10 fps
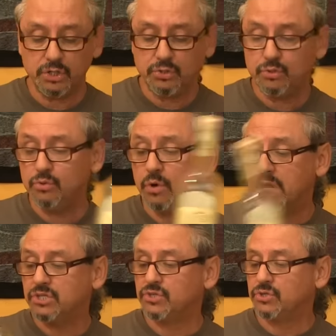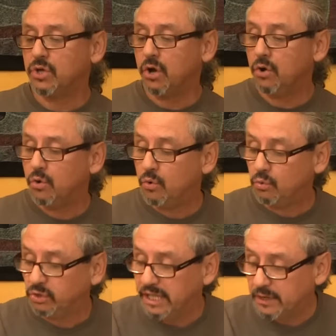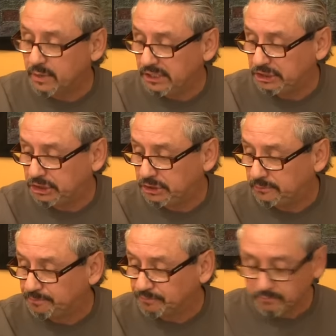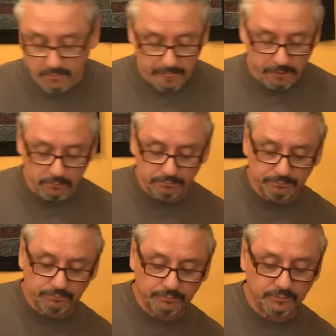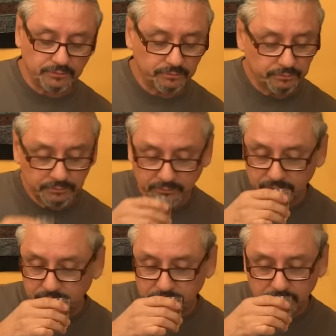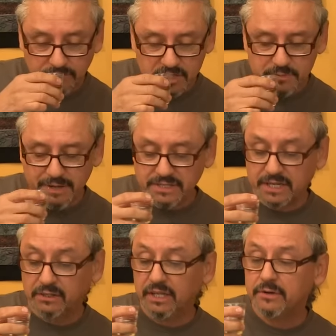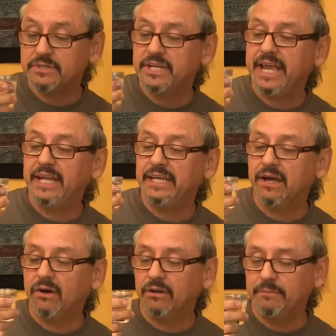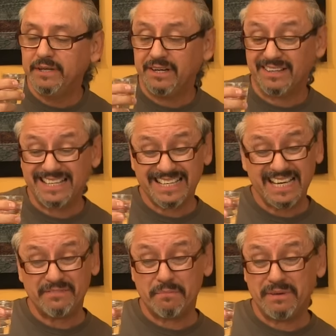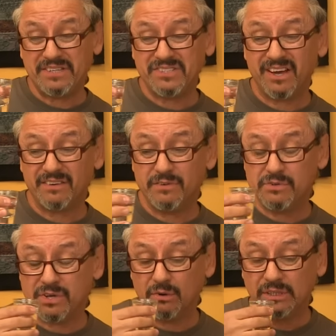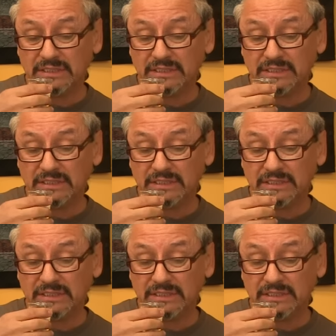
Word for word: Ouzo licorice. Mmm. Smells like a licorice candy all up in here. That's kind of a big shot of ouzo.